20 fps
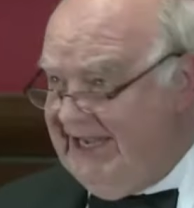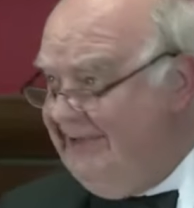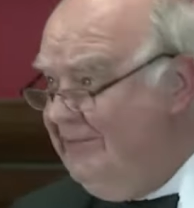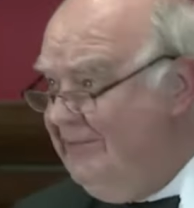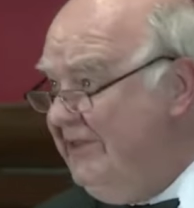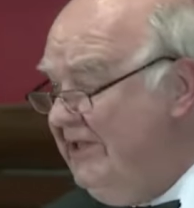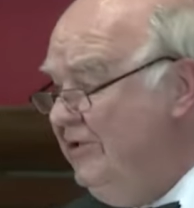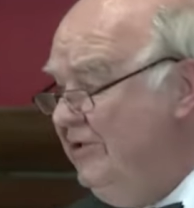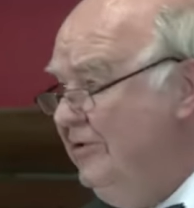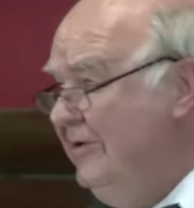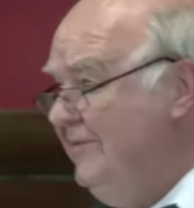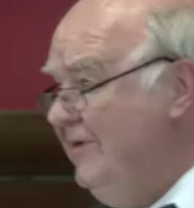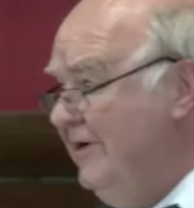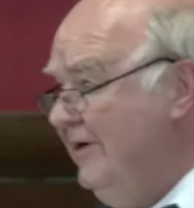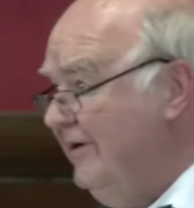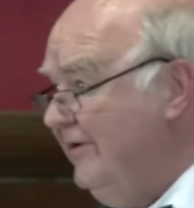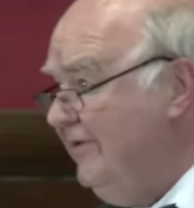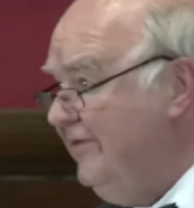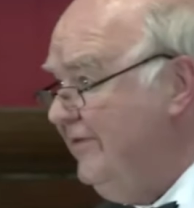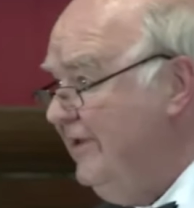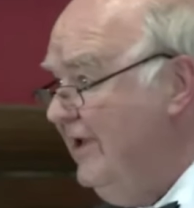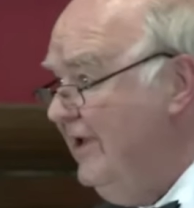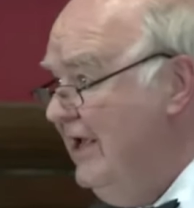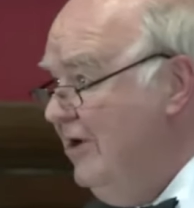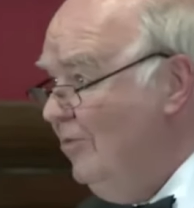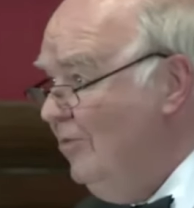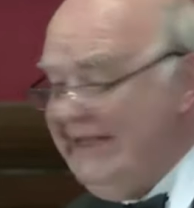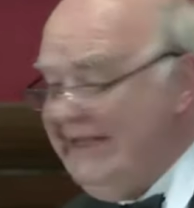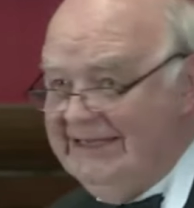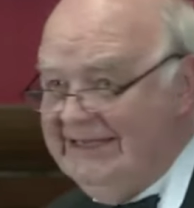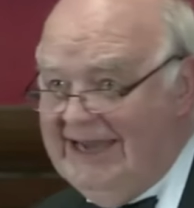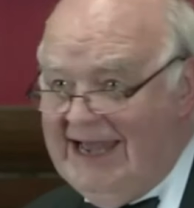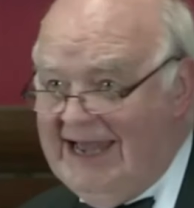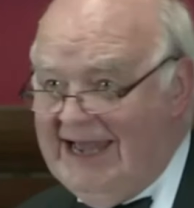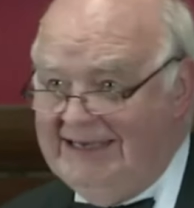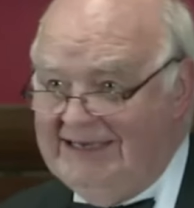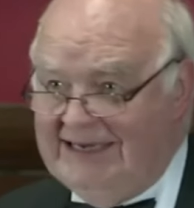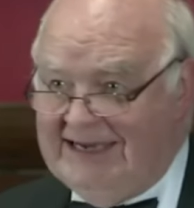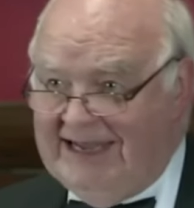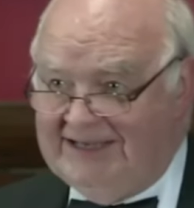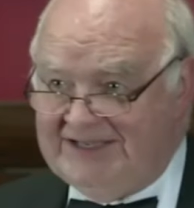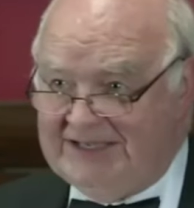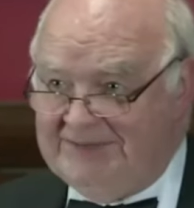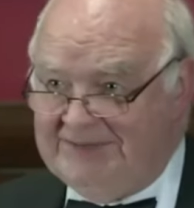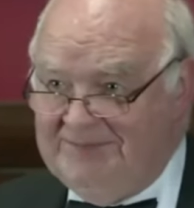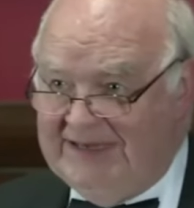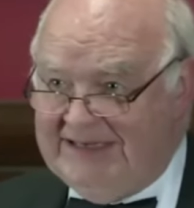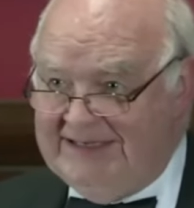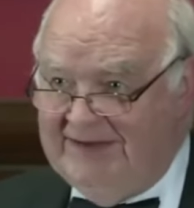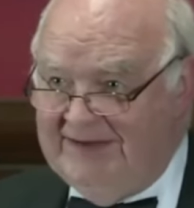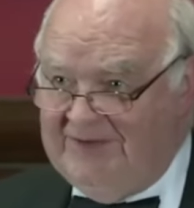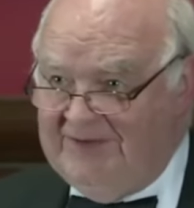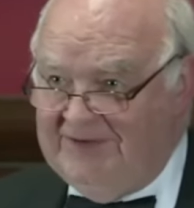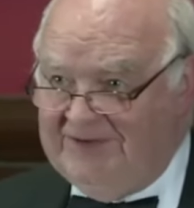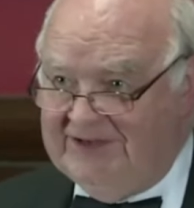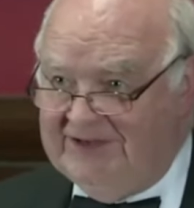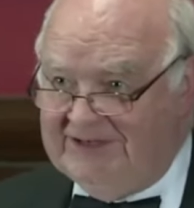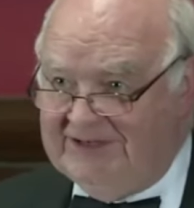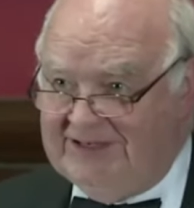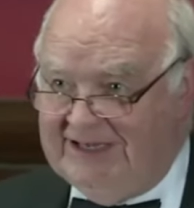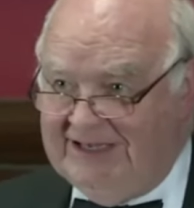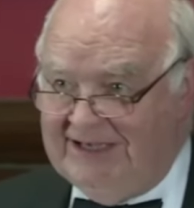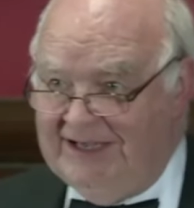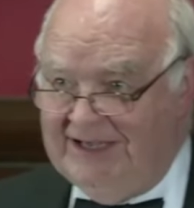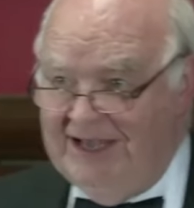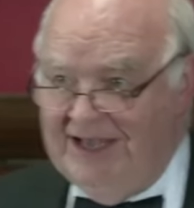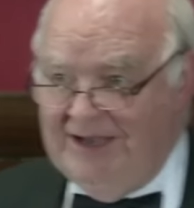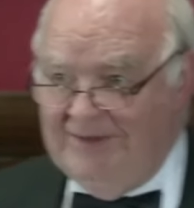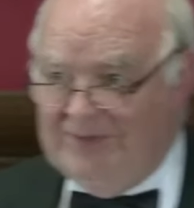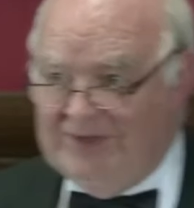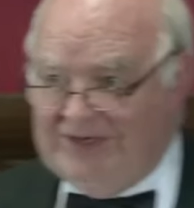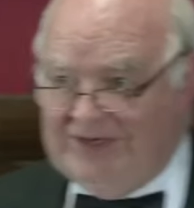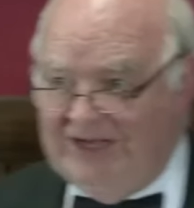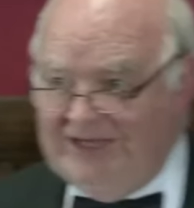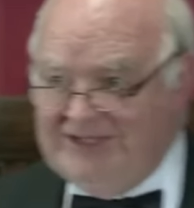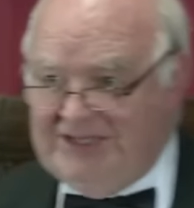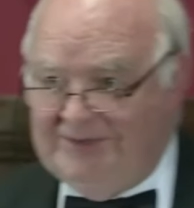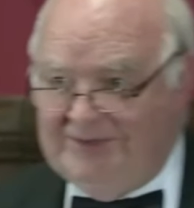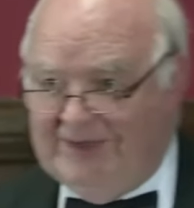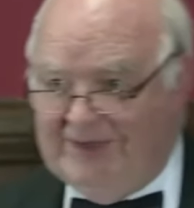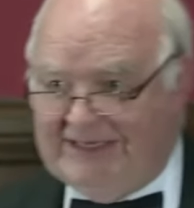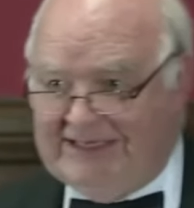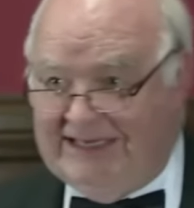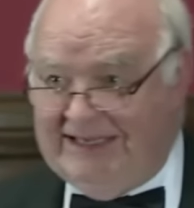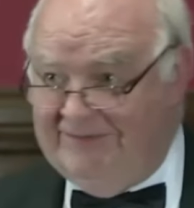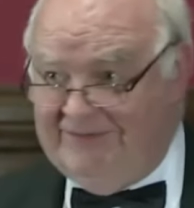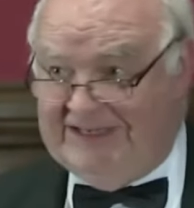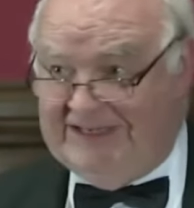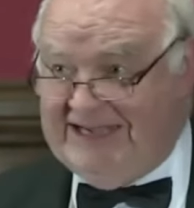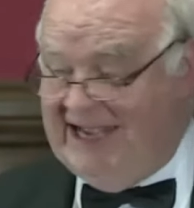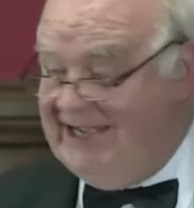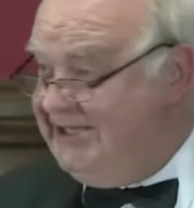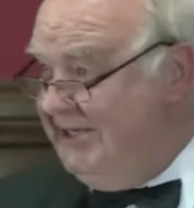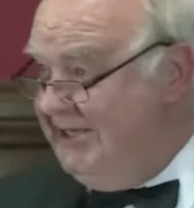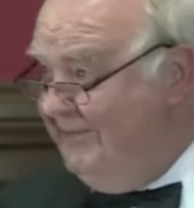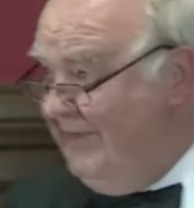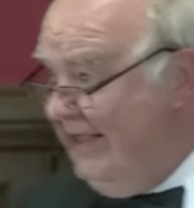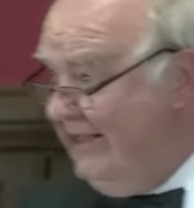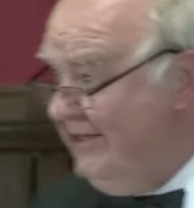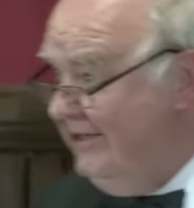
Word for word: same with the universe. We can analyze it magnificently, but ultimately, if it has a